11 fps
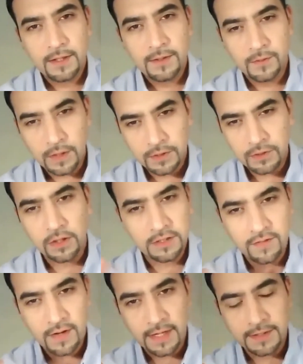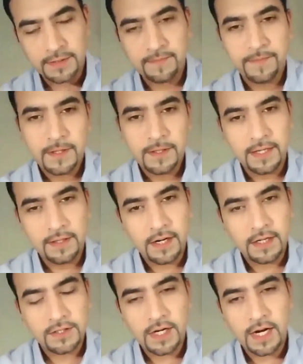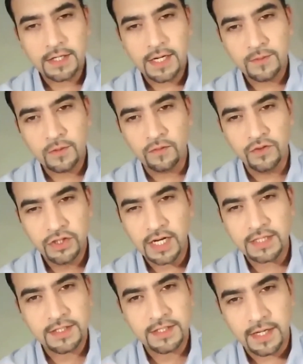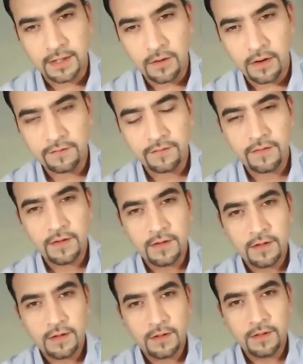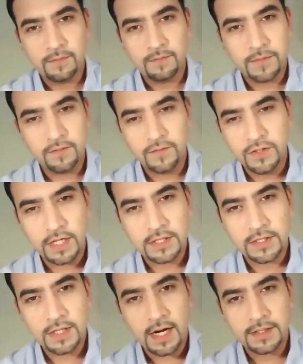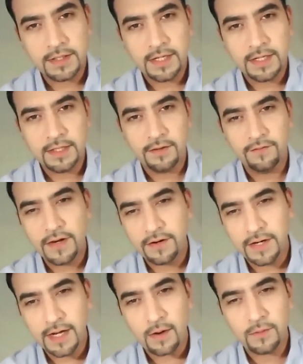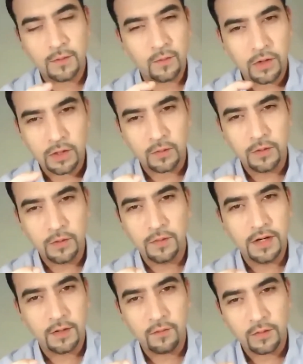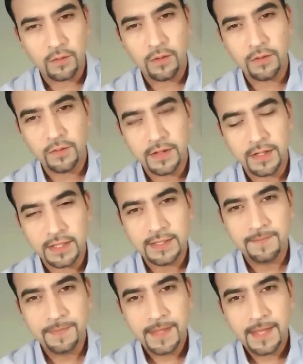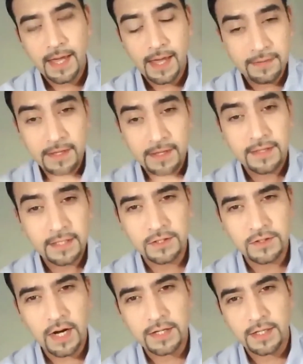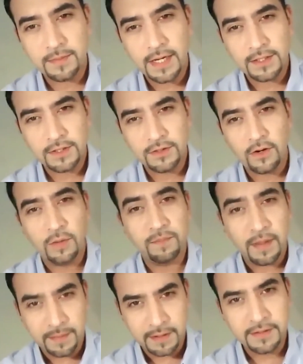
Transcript: So it's on its flight. Then there are startups who've just taken off. They've just started, they're figuring out what would work, what won't work. And then there's a startup that's still on paper.